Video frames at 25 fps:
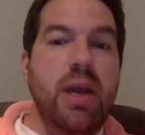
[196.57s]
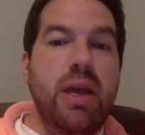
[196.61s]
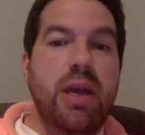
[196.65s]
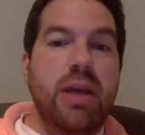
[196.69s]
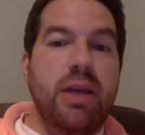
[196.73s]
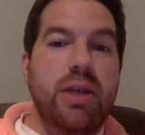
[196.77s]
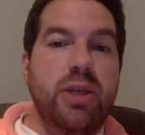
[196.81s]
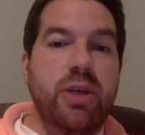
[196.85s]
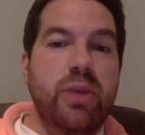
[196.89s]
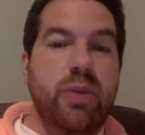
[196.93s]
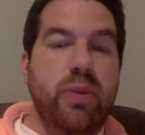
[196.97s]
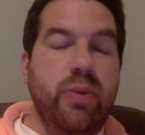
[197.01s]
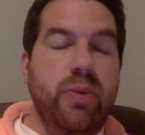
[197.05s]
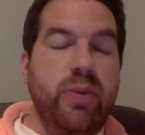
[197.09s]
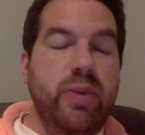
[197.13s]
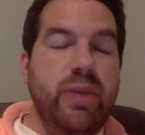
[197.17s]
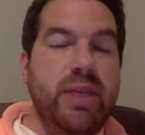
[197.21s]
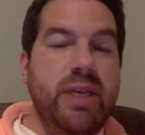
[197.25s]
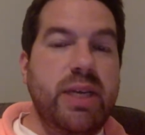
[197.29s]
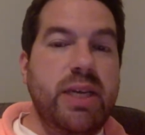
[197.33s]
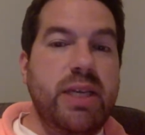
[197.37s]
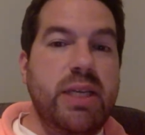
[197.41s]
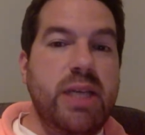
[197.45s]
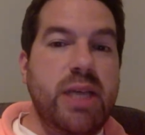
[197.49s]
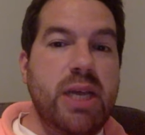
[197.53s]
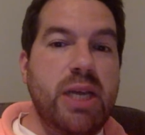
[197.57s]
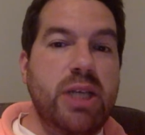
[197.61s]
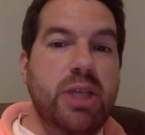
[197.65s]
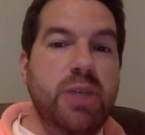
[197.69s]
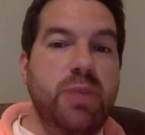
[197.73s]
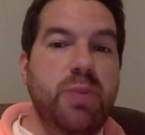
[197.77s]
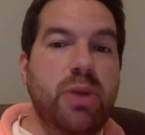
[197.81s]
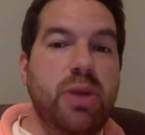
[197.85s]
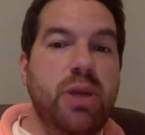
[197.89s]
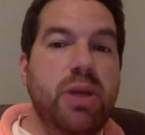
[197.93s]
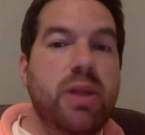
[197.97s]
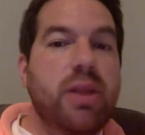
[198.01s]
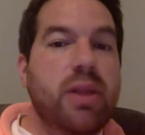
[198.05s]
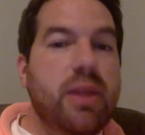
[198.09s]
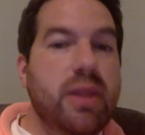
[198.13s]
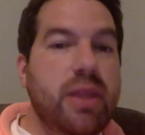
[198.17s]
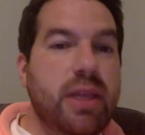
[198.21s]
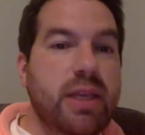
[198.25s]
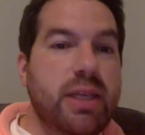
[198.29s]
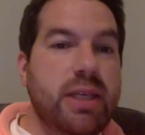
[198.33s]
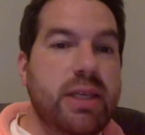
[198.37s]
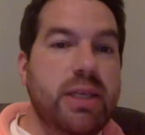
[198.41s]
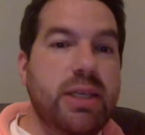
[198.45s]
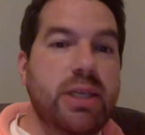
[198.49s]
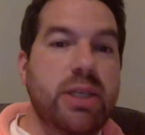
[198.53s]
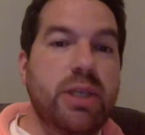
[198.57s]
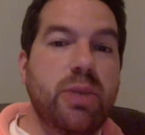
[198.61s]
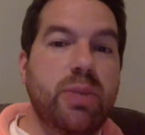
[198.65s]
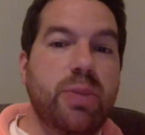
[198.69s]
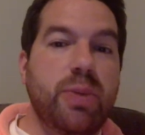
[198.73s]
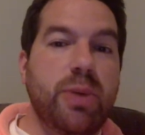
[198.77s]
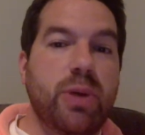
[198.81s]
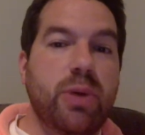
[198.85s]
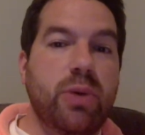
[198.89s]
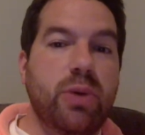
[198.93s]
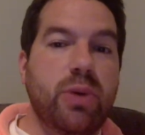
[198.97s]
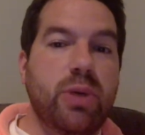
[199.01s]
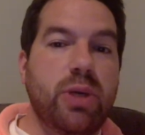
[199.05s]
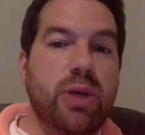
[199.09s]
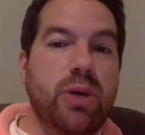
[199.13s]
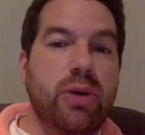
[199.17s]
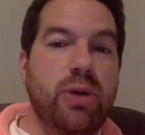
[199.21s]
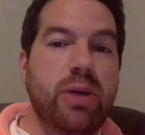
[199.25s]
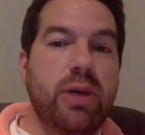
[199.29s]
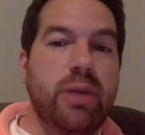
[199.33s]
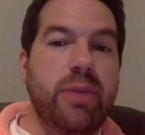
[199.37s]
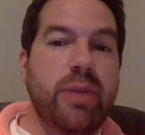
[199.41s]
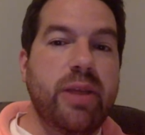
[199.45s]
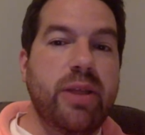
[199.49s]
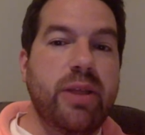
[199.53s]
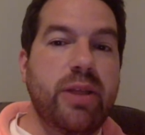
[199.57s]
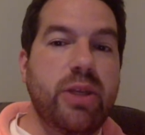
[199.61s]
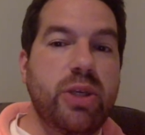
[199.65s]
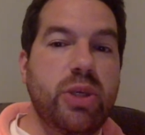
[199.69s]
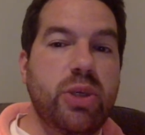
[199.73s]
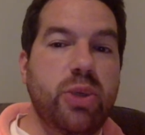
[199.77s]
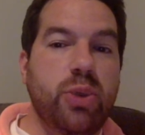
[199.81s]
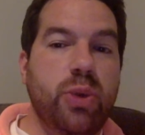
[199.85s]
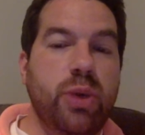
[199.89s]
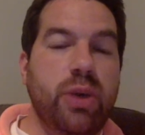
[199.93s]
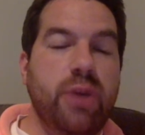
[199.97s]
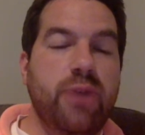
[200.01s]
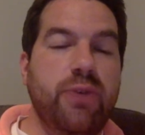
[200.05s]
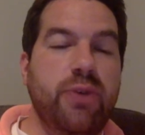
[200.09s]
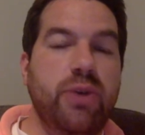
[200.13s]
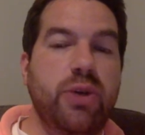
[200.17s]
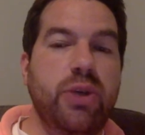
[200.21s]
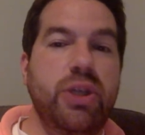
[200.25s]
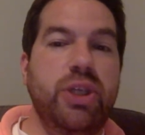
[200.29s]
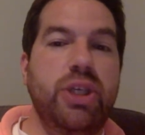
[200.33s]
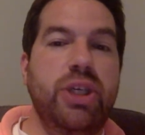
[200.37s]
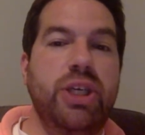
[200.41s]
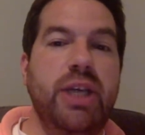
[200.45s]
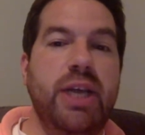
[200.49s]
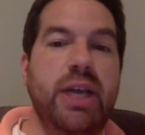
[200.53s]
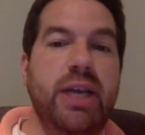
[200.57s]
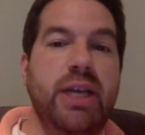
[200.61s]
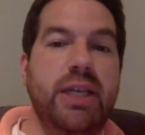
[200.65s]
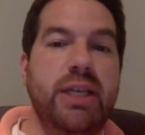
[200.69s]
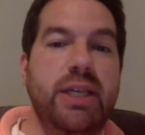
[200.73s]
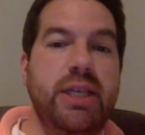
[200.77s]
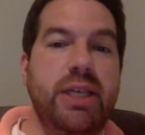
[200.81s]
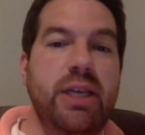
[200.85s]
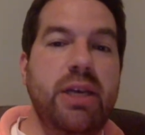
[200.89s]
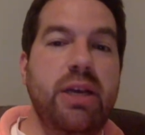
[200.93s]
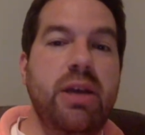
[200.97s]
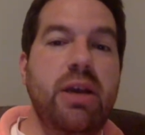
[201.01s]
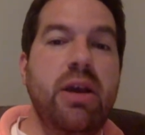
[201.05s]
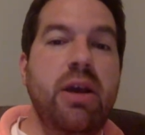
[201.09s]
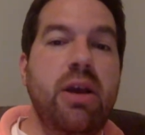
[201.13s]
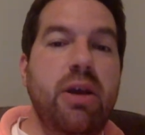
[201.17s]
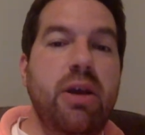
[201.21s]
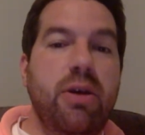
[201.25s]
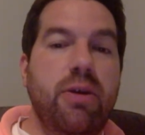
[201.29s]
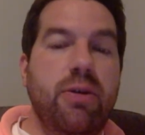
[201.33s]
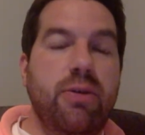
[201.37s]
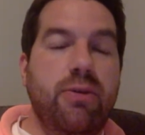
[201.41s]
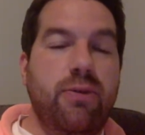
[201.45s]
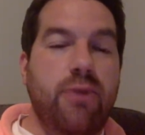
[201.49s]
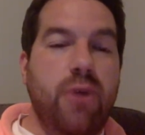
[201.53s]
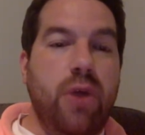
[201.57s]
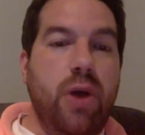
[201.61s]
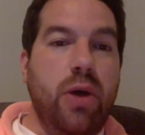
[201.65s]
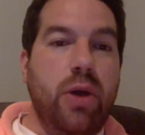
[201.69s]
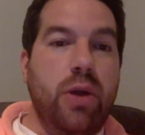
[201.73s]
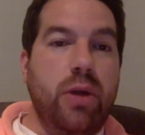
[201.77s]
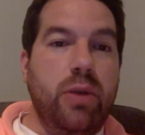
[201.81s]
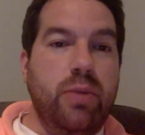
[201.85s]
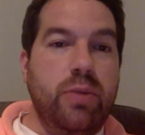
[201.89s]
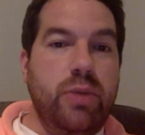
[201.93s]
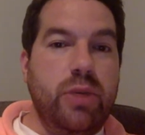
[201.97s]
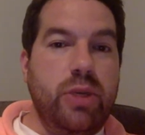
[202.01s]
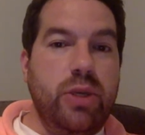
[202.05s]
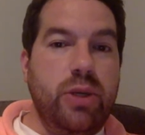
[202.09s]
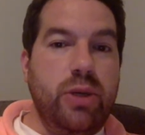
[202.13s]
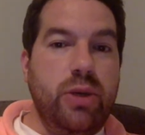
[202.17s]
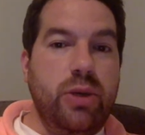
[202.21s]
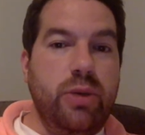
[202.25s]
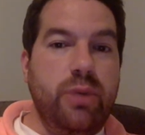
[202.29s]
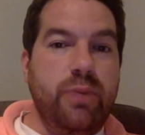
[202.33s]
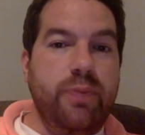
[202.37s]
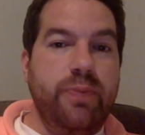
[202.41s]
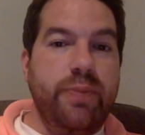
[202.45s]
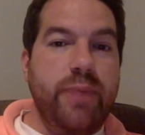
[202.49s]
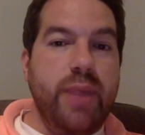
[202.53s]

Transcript: So when we say textbook, this is the book we're talking about, The Story of Christianity, Volume 2.